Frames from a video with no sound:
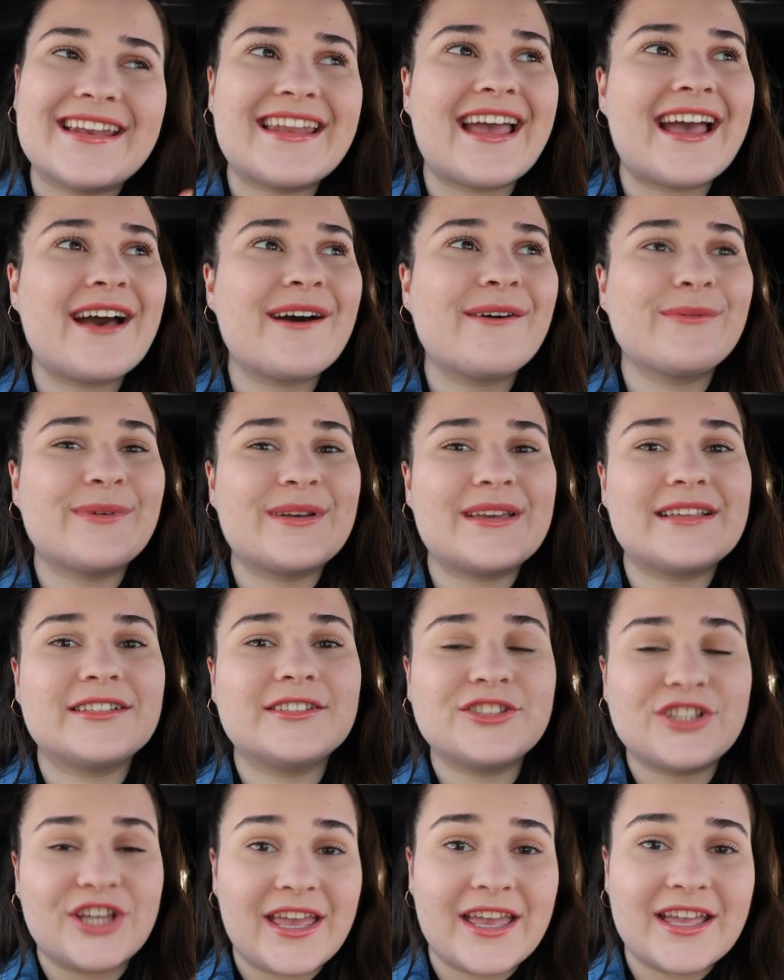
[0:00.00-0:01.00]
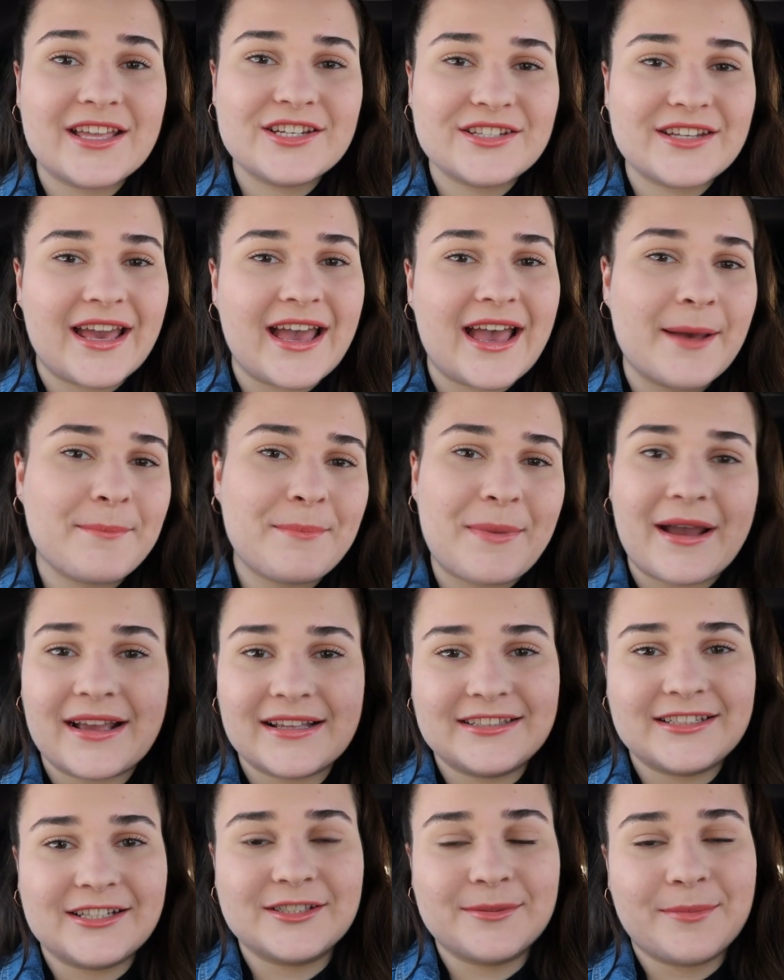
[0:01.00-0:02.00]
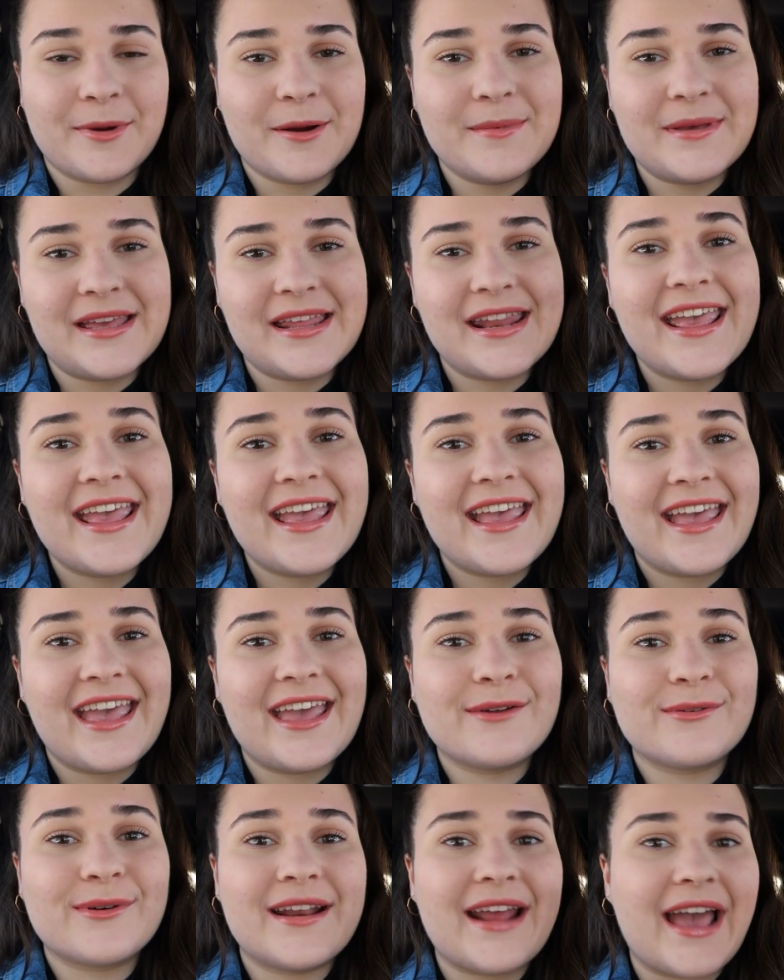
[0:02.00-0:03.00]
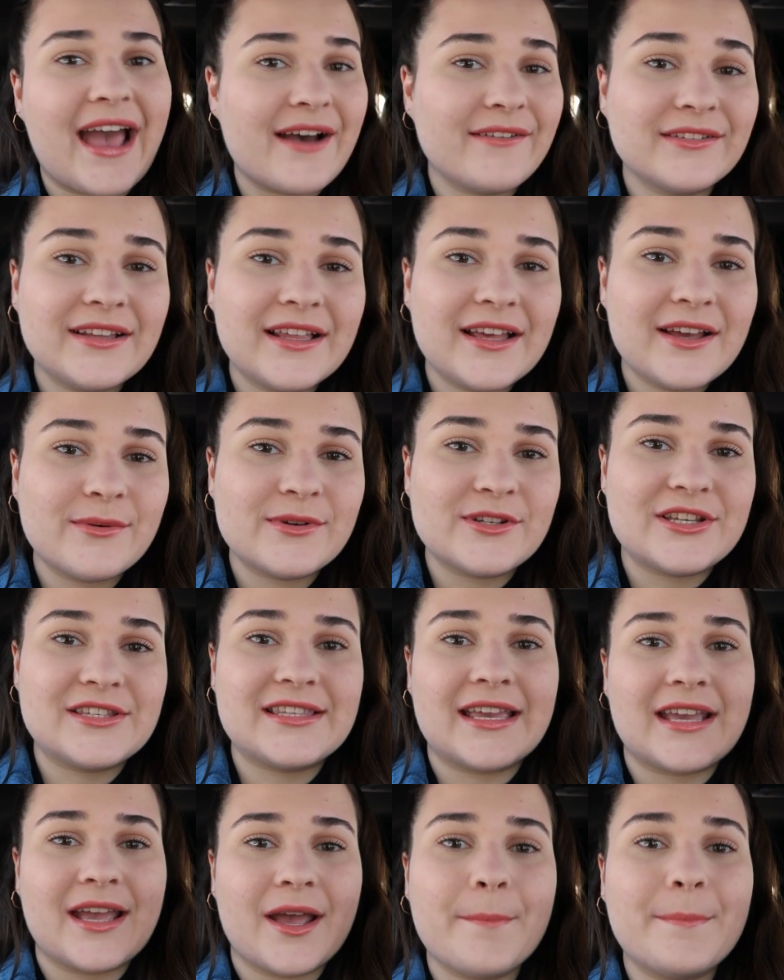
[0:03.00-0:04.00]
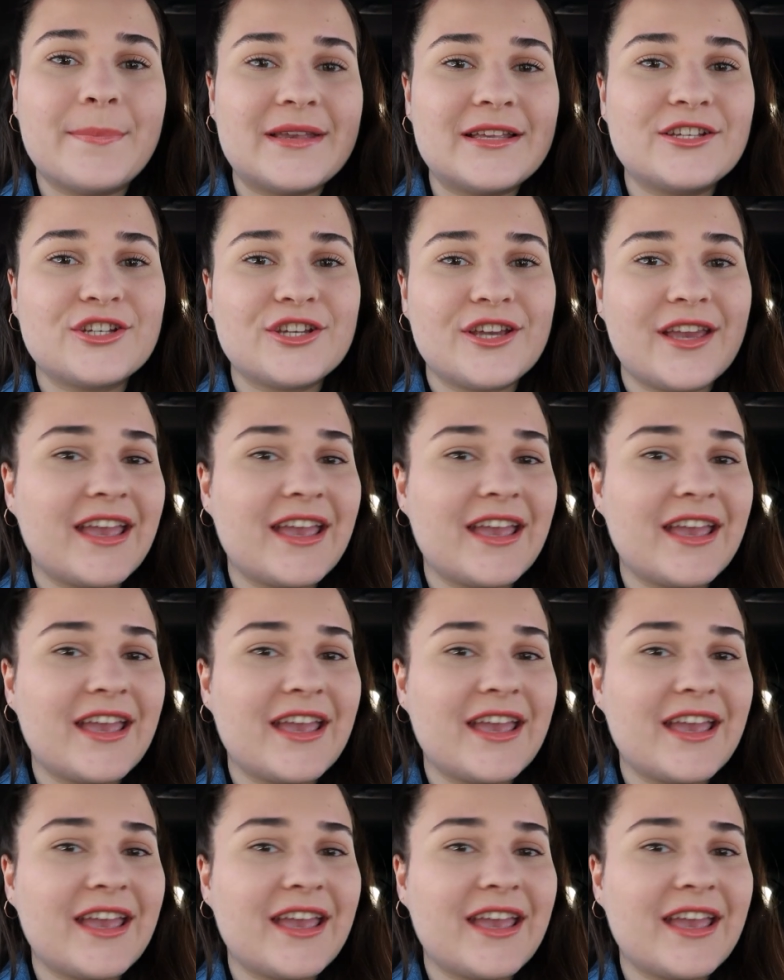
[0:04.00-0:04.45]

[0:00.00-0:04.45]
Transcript: and now we changed back at Sara's apartment and we're at Avila, which is like a beach